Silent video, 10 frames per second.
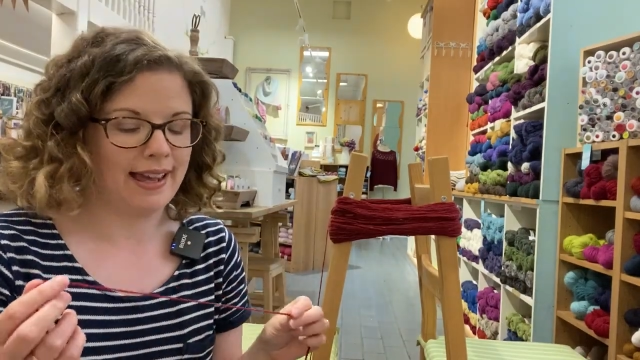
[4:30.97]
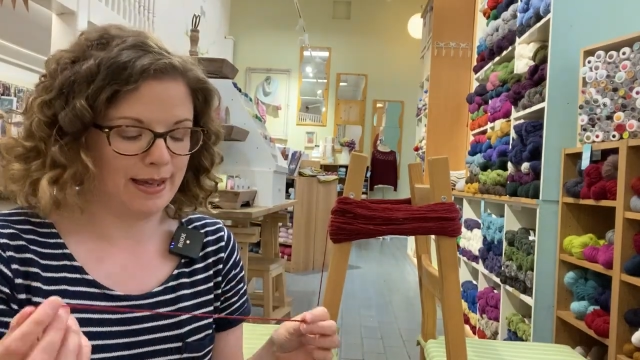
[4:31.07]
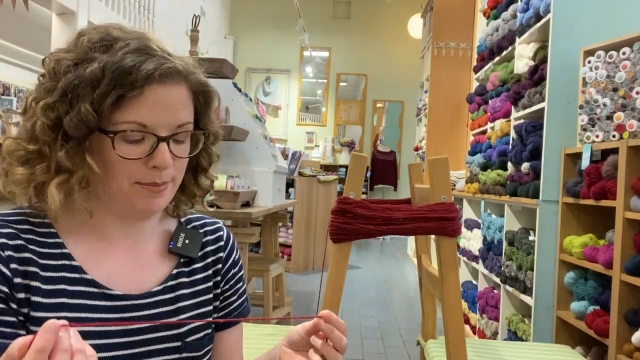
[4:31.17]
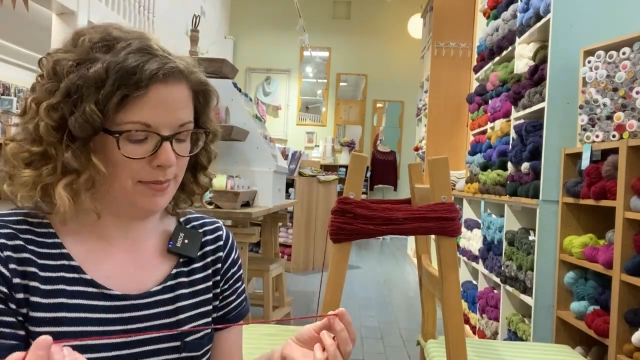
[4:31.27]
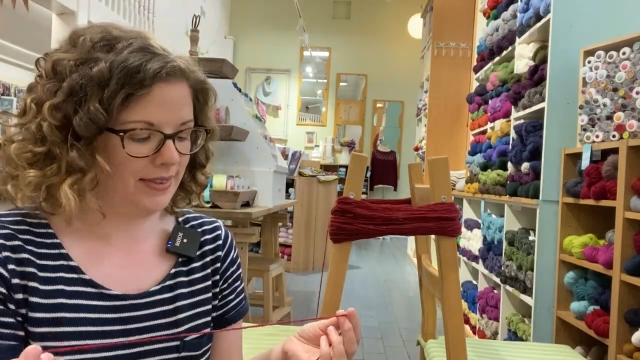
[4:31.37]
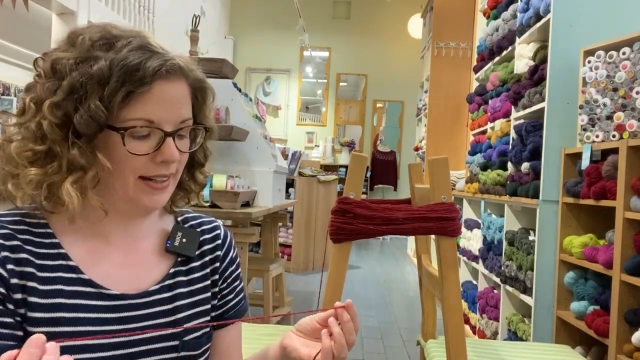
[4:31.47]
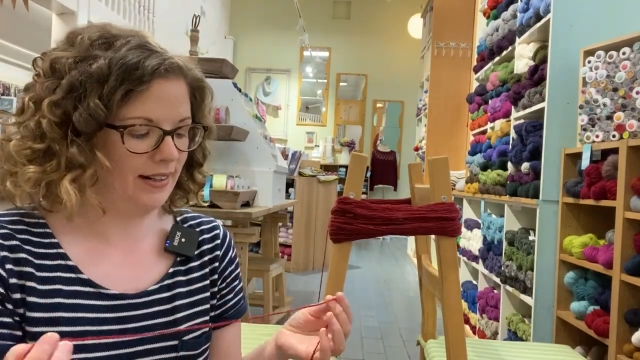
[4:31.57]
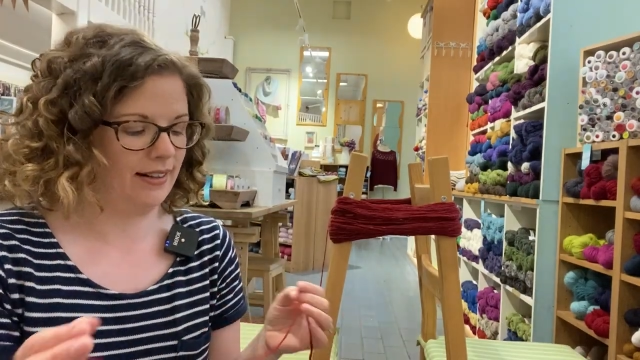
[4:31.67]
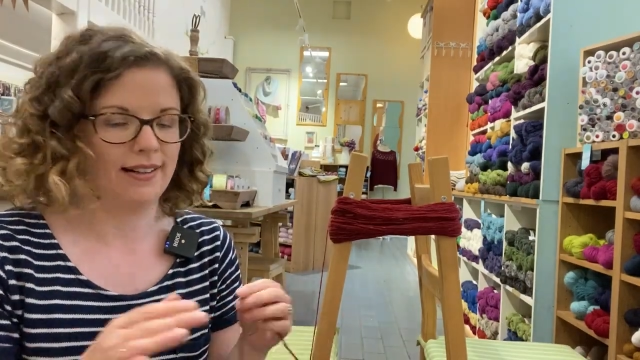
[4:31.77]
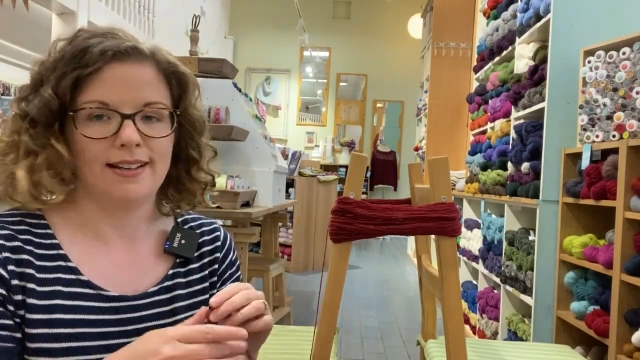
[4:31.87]
Um,
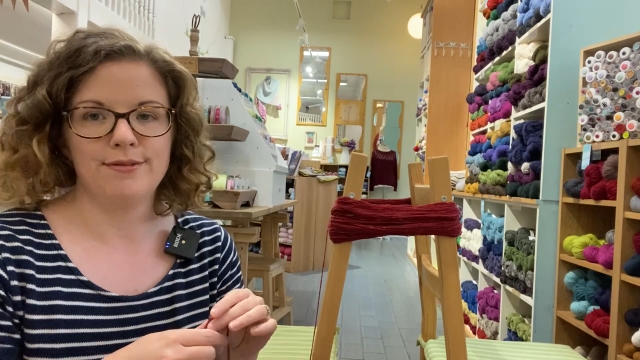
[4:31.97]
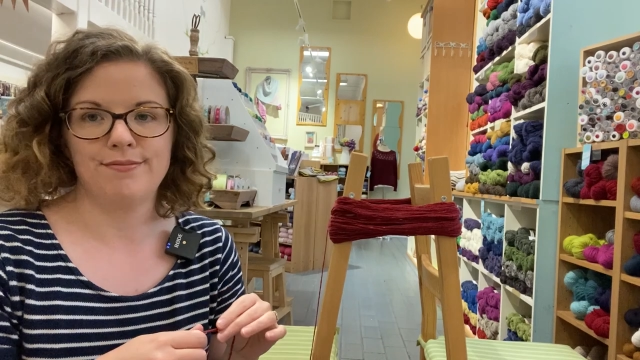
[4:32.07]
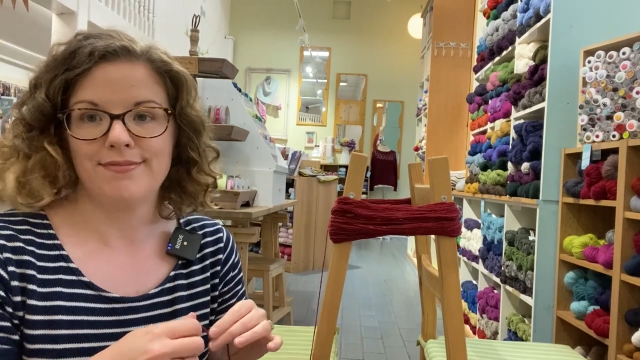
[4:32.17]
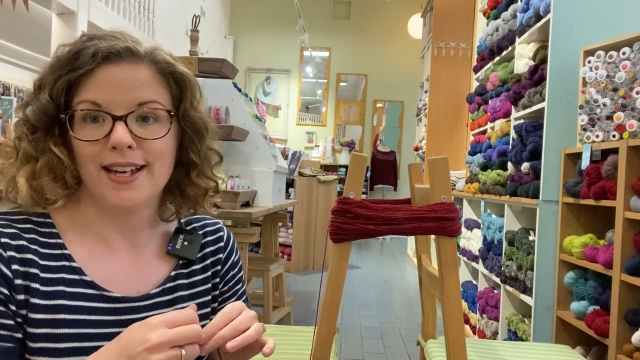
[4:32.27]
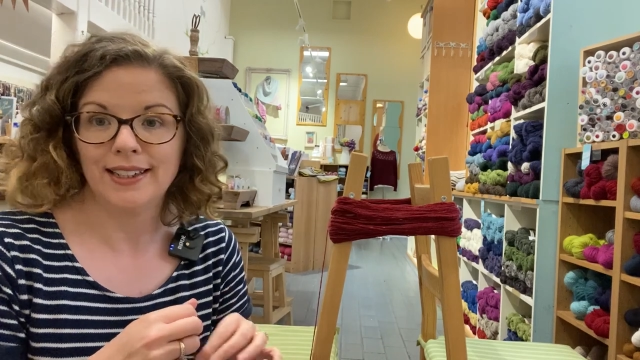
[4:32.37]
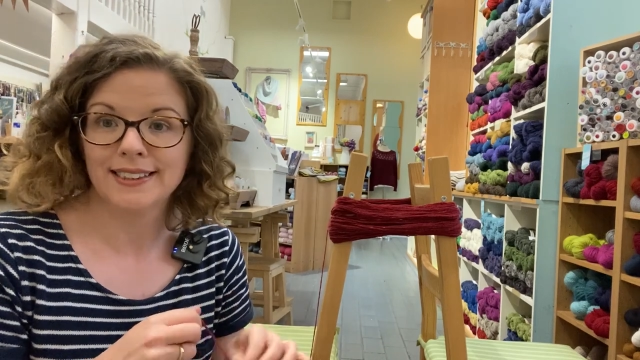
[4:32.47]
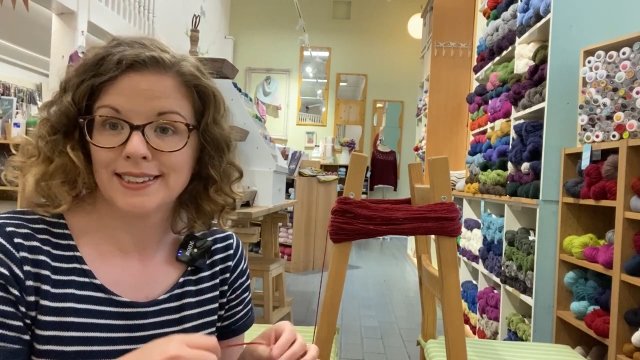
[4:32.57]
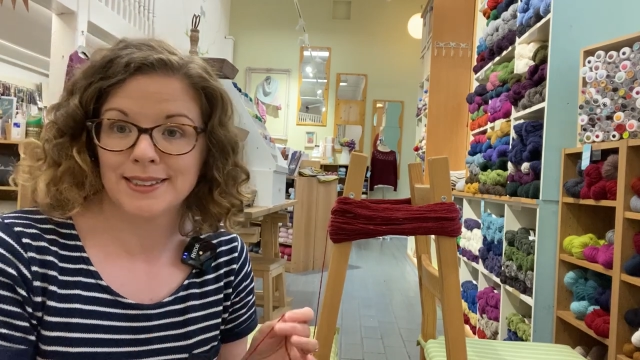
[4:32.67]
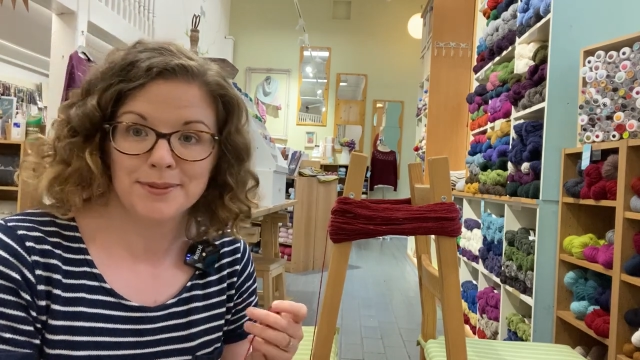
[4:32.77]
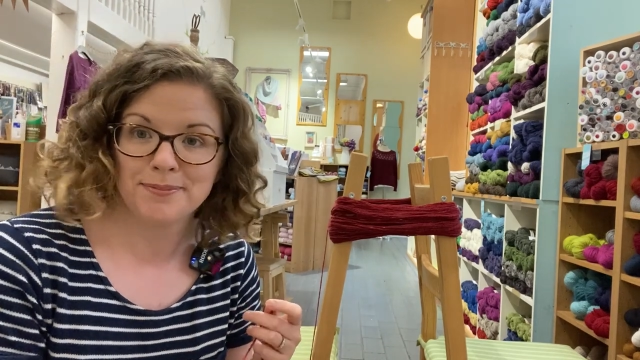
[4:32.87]
they're
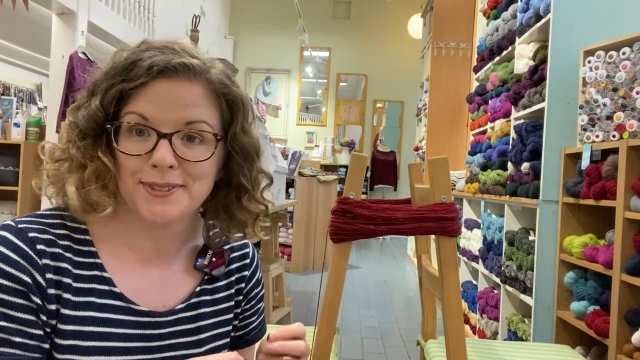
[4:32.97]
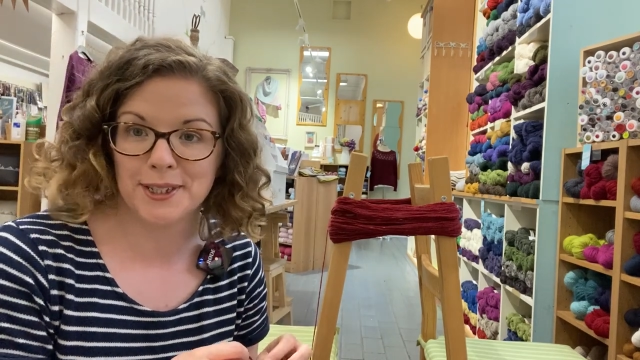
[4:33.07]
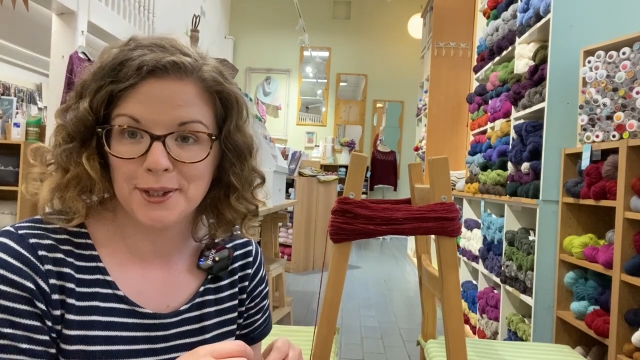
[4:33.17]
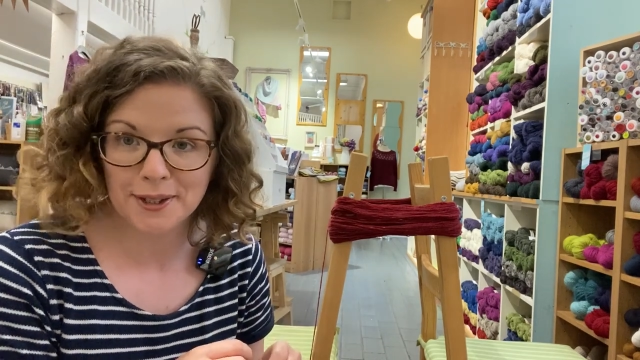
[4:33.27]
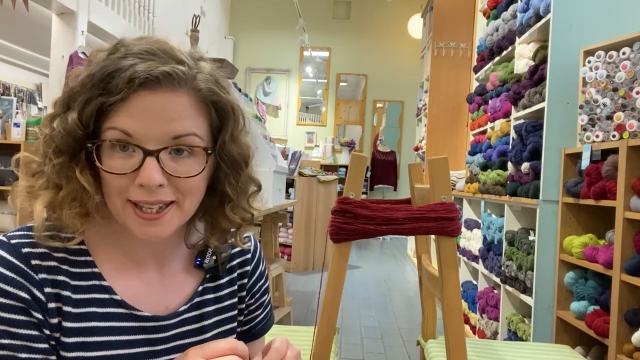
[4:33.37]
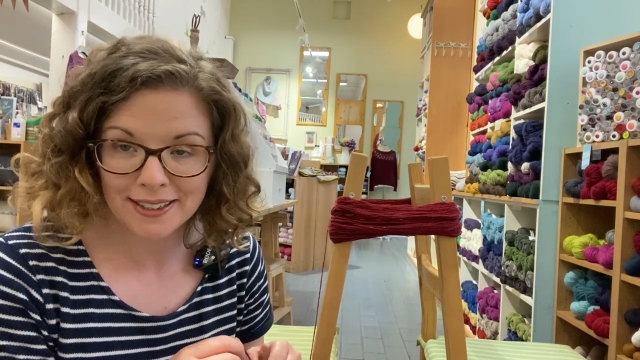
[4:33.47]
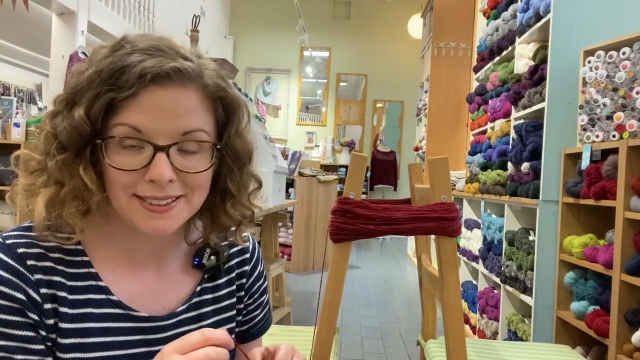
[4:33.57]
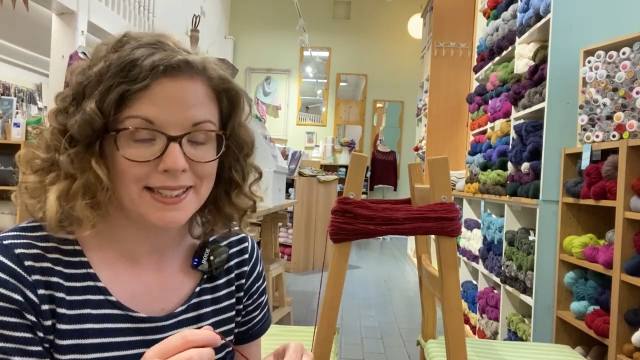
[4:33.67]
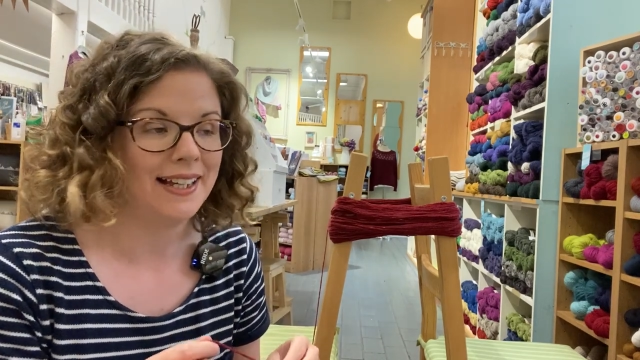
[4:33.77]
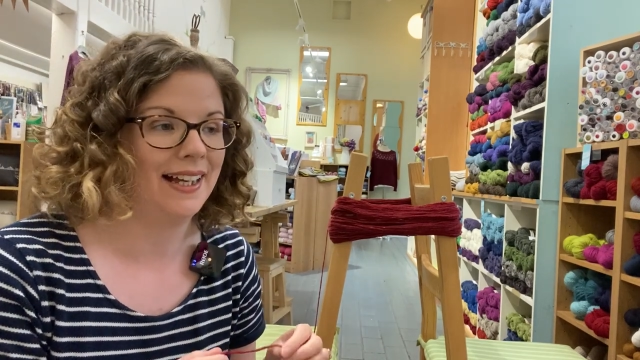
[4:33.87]
nice to look
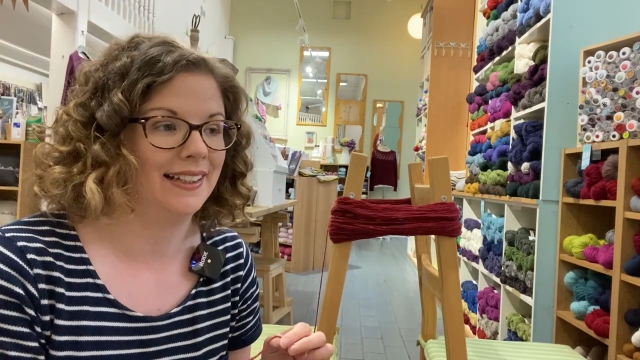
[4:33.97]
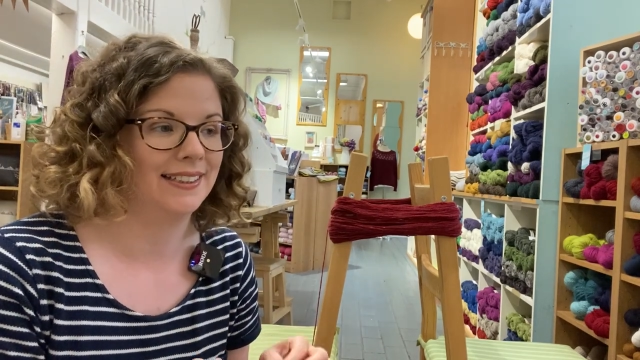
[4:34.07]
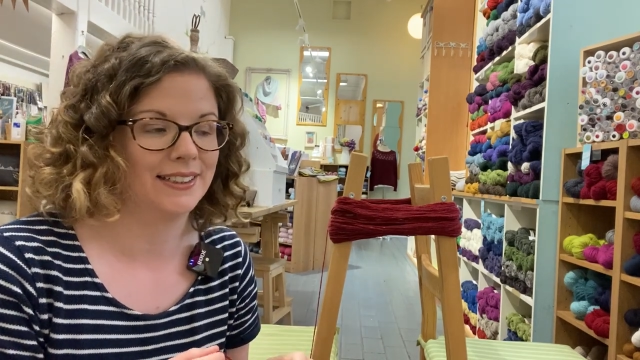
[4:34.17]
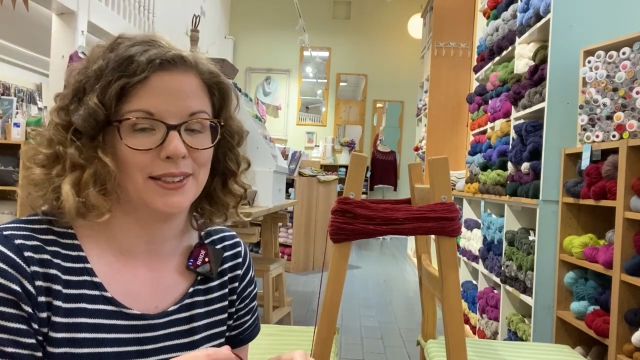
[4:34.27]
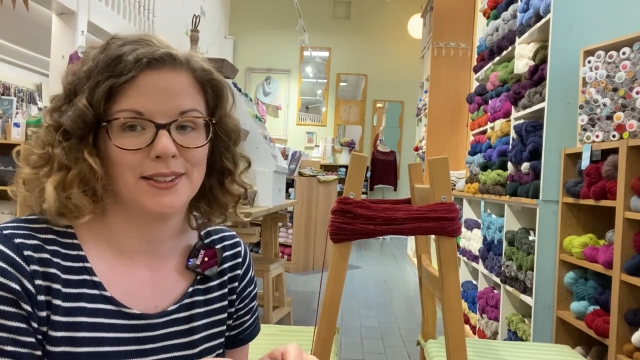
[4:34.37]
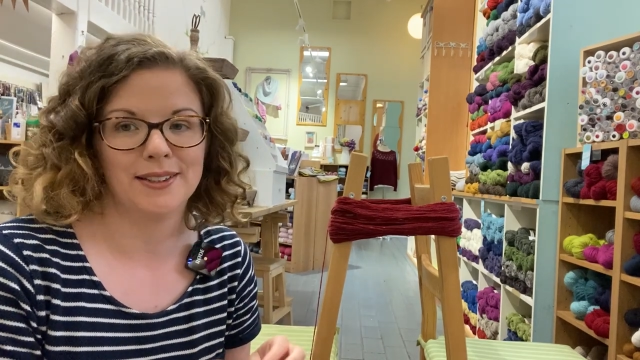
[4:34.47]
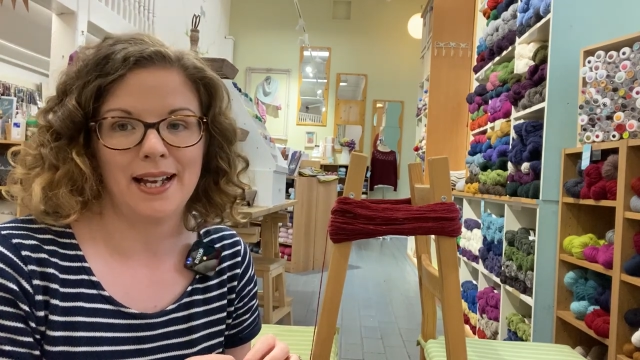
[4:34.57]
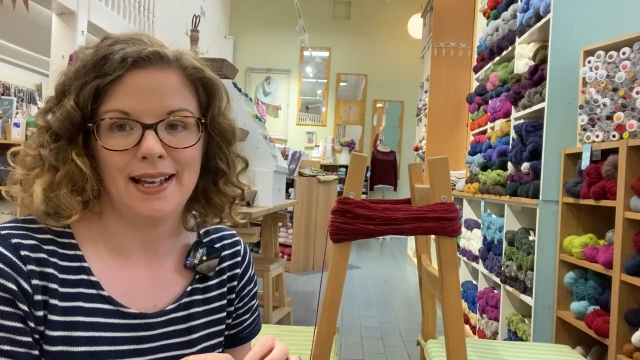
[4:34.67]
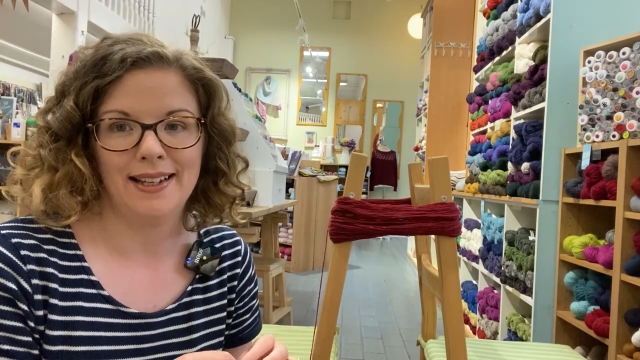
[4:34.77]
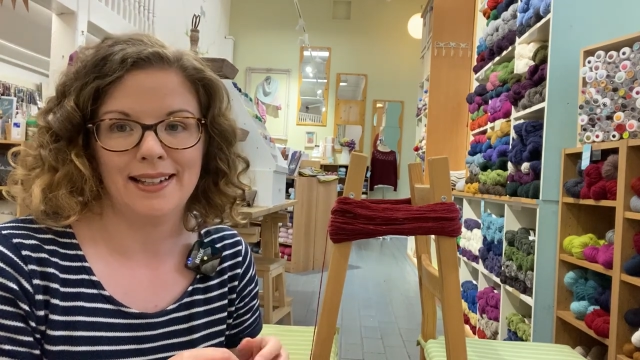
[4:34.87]
at and they're
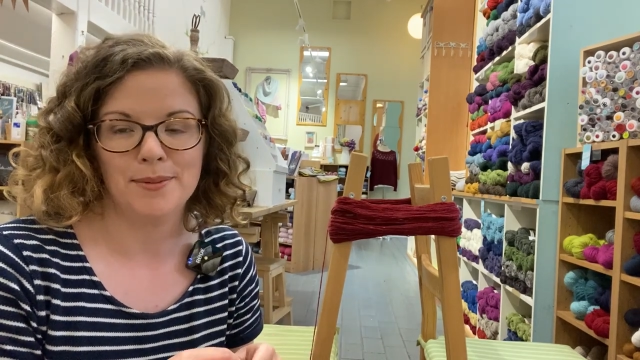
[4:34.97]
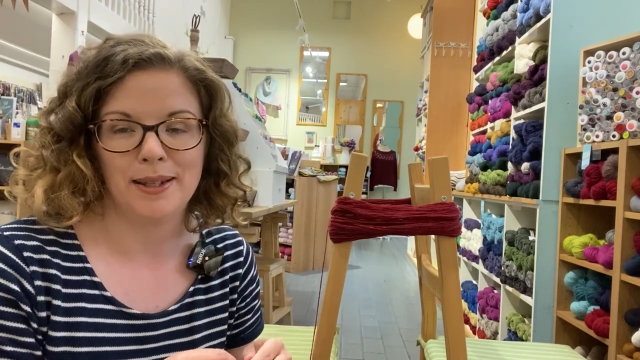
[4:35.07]
uh,